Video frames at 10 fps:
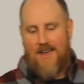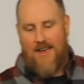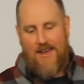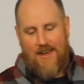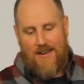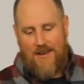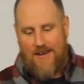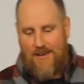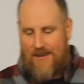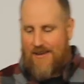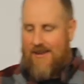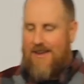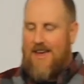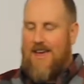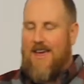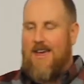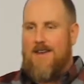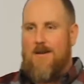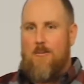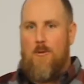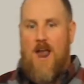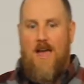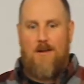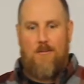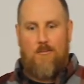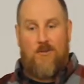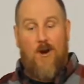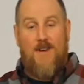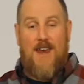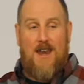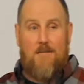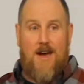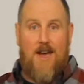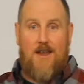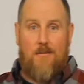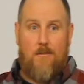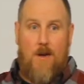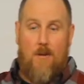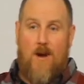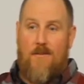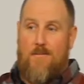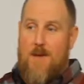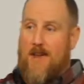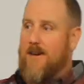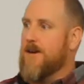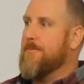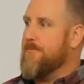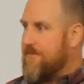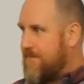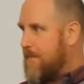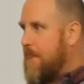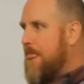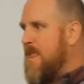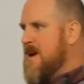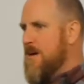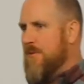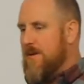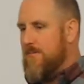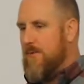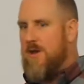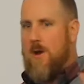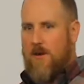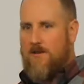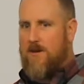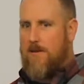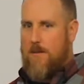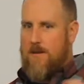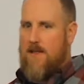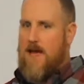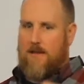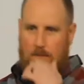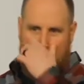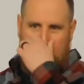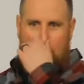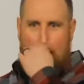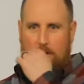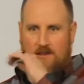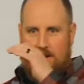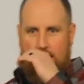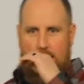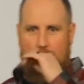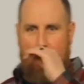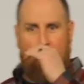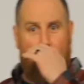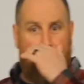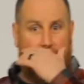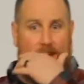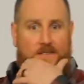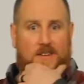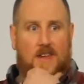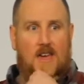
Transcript: And when I started dating my wife, Becca, we'd known each other up in Alaska for a little while. We started dating right before I left.